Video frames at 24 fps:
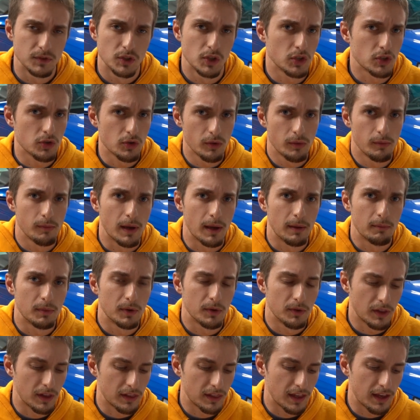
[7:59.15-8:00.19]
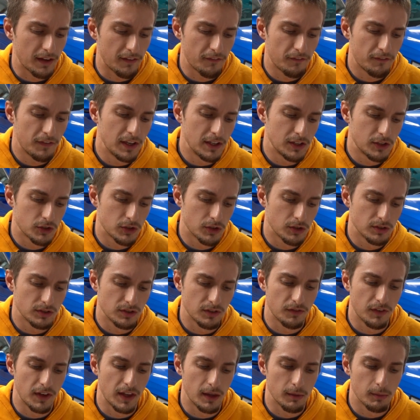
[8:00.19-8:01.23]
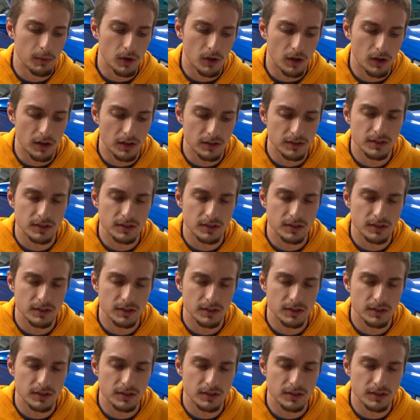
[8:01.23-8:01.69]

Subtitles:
Just remember that that feature is available on